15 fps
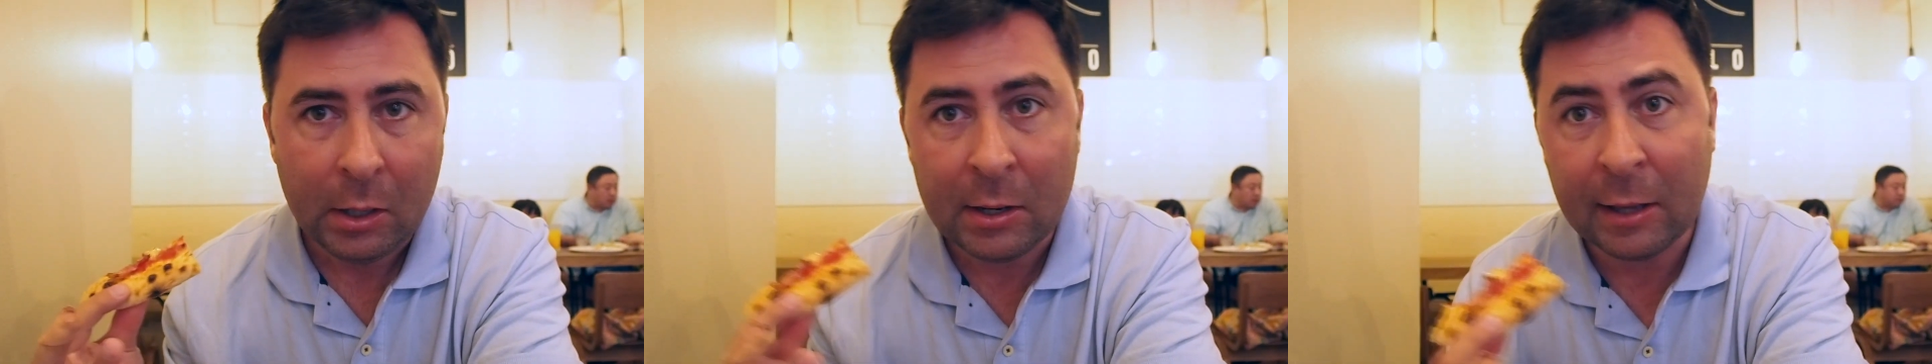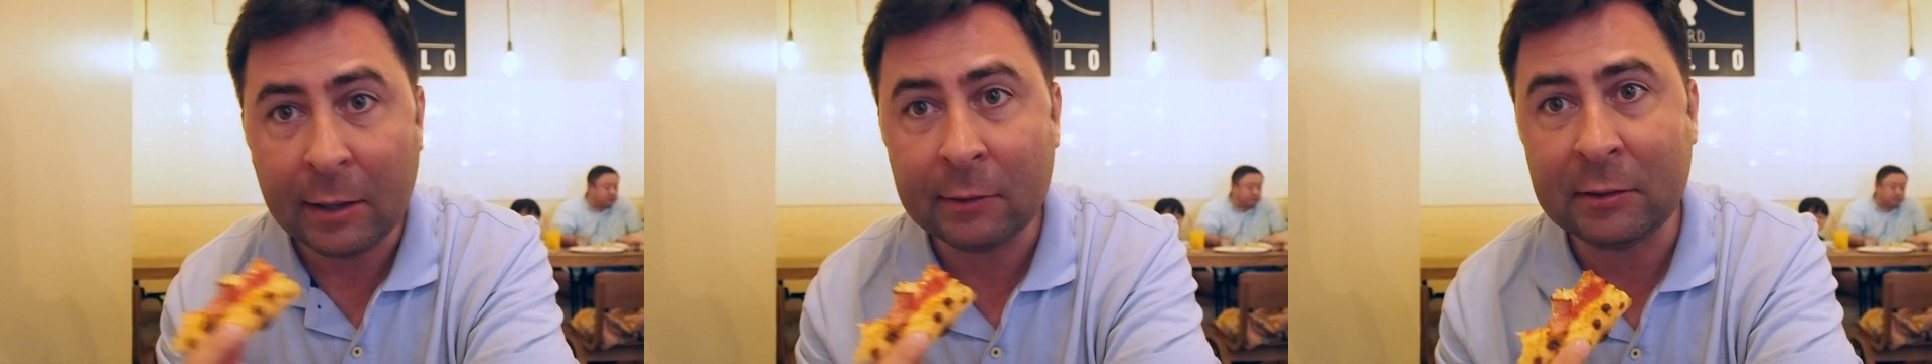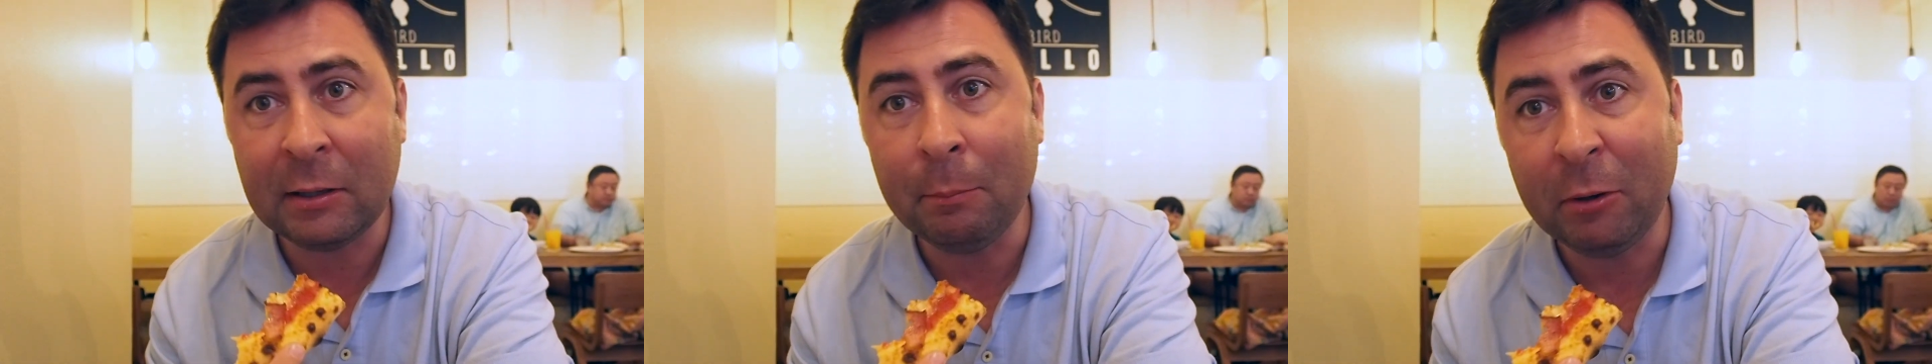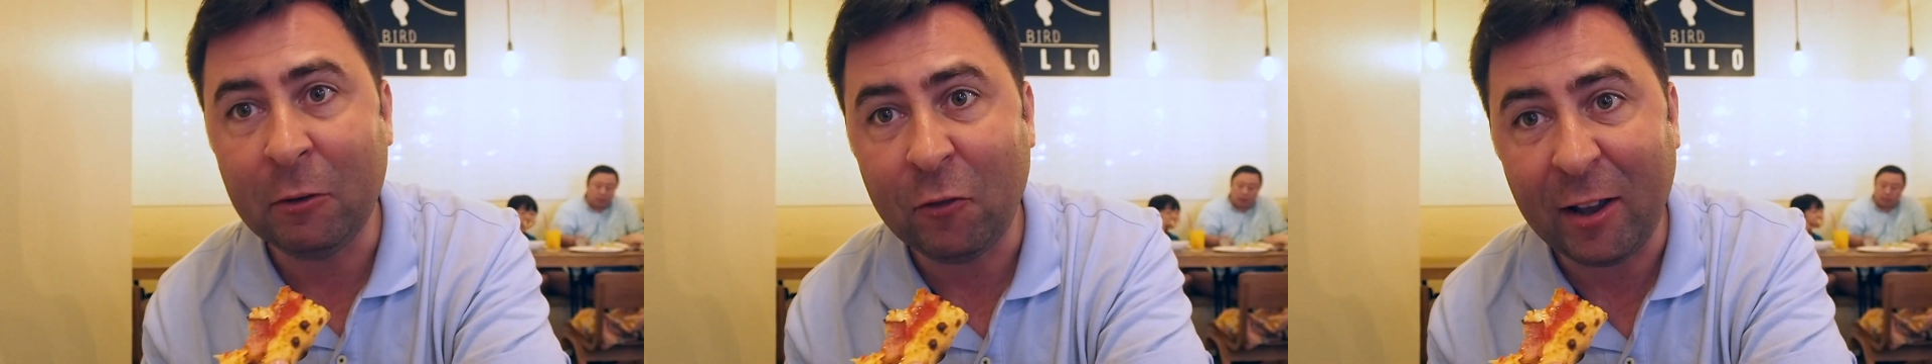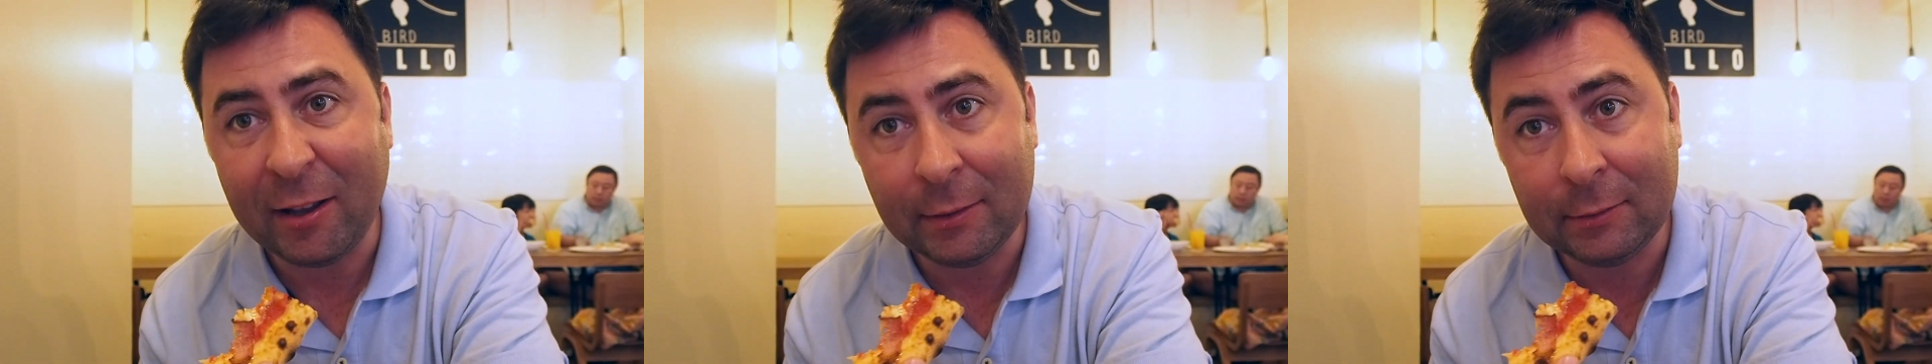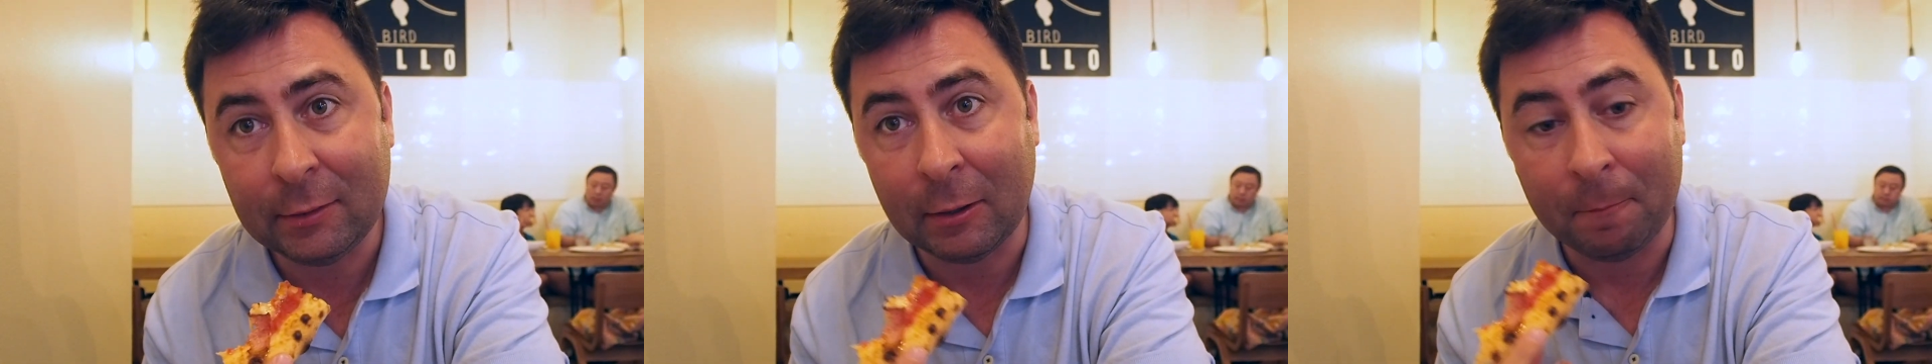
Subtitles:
like a simplified